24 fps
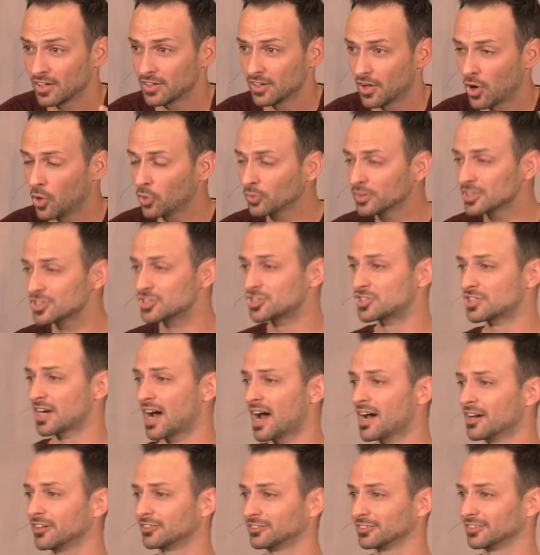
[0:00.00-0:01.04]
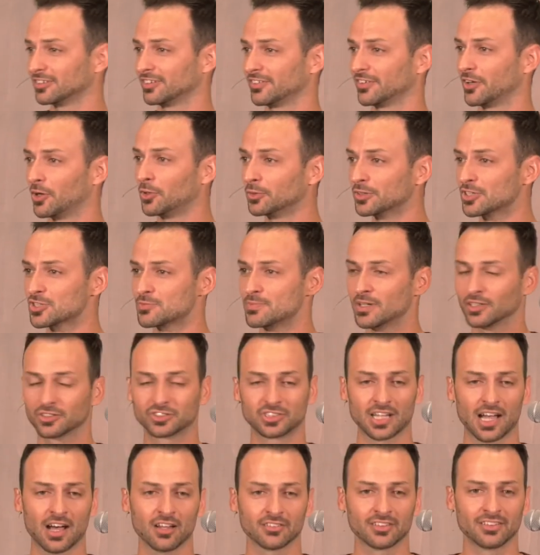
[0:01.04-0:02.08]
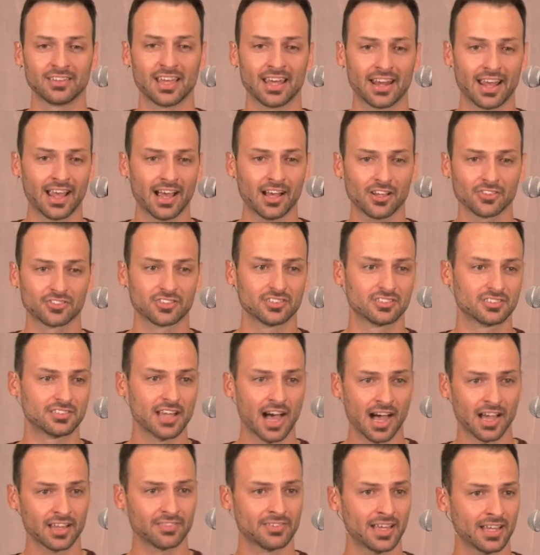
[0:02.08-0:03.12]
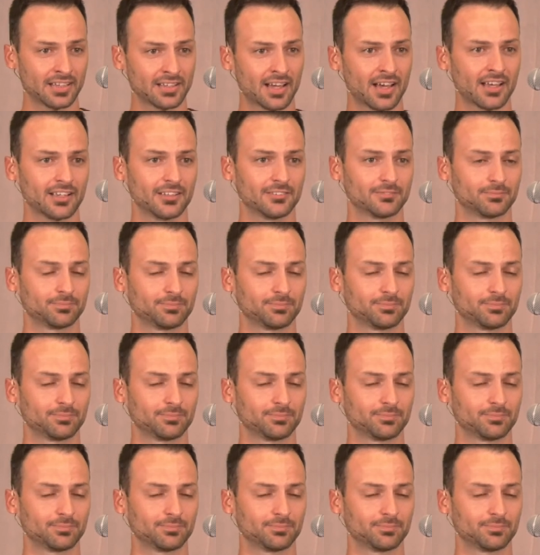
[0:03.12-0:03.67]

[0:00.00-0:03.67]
oldest child, the oldest male child in that house is dying that night.